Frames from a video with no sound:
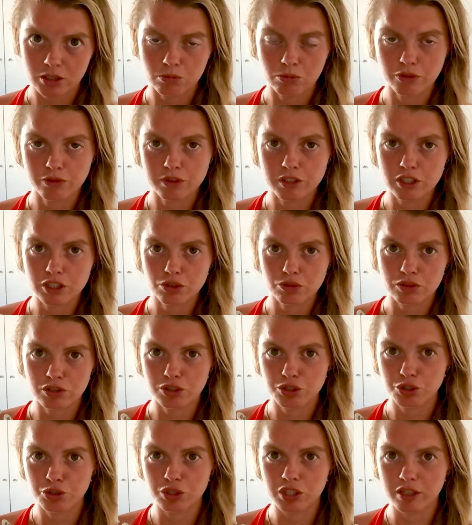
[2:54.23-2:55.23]
Some of these
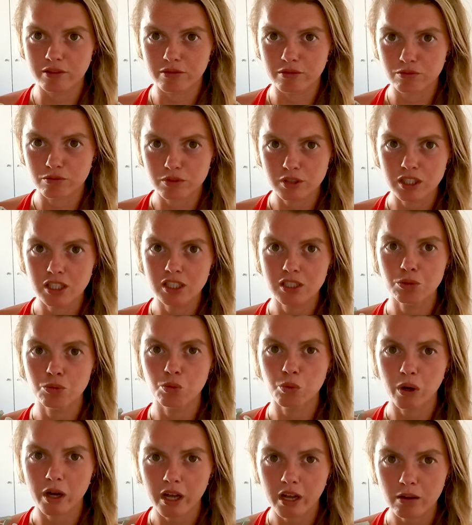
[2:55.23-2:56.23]
trail shoes have a really
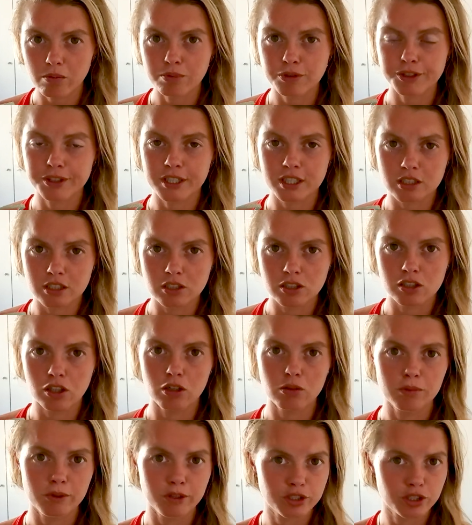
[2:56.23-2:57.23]
well protected
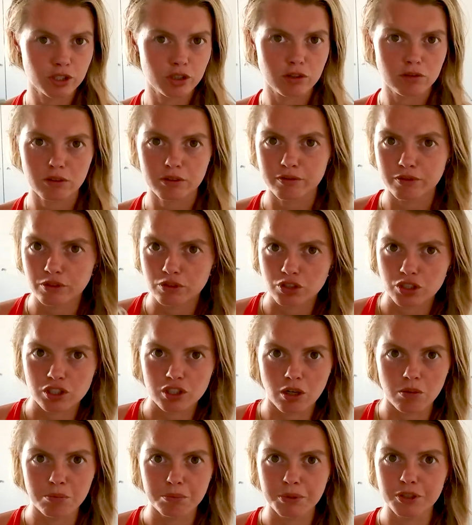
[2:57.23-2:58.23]
toe box, so if you
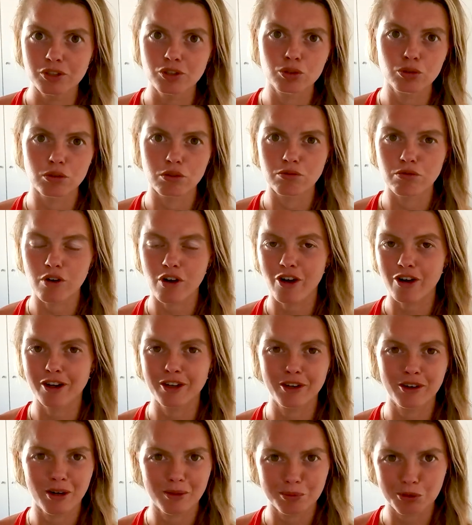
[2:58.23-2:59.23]
stump into a
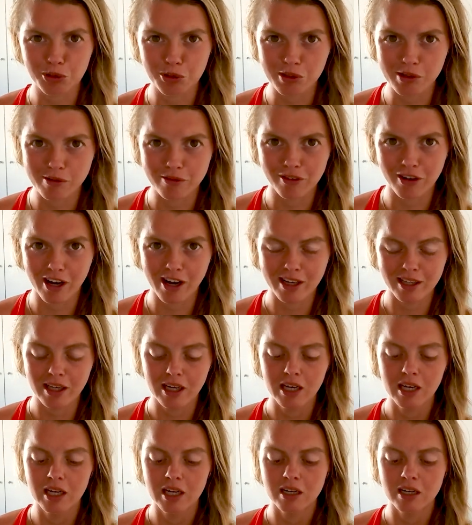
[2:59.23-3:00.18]
rock, you're absolutely fine.